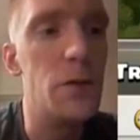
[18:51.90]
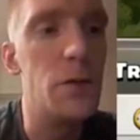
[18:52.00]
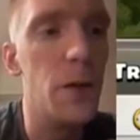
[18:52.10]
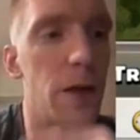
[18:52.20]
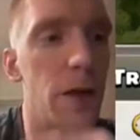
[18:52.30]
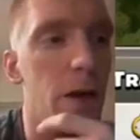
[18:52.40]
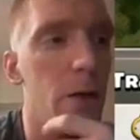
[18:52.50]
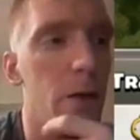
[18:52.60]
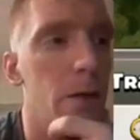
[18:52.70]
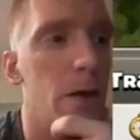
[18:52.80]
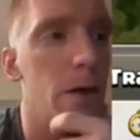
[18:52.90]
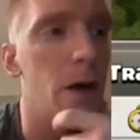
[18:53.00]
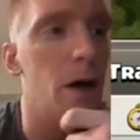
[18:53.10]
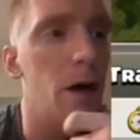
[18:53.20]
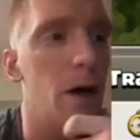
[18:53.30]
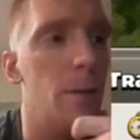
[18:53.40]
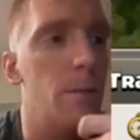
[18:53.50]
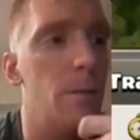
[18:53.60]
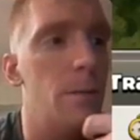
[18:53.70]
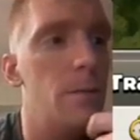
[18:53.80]
right now.
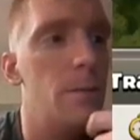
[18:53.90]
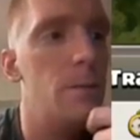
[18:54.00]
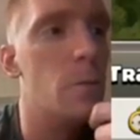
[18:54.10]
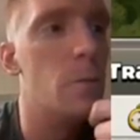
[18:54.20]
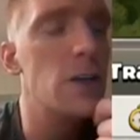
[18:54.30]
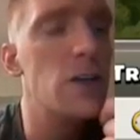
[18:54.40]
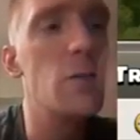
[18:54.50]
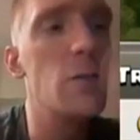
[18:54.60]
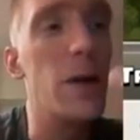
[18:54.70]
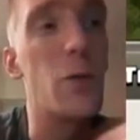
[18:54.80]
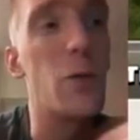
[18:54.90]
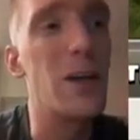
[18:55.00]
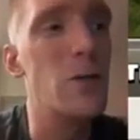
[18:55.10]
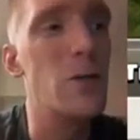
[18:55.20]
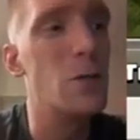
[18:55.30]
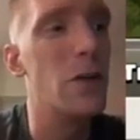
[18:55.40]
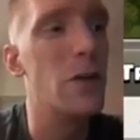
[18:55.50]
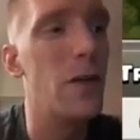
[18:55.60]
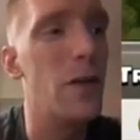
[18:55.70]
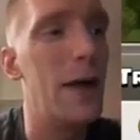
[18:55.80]
We're actually going to wait. We're going to go into
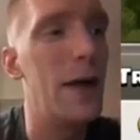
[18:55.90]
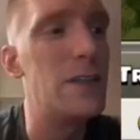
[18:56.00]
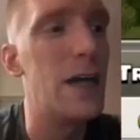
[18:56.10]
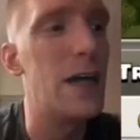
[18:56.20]
another live attack,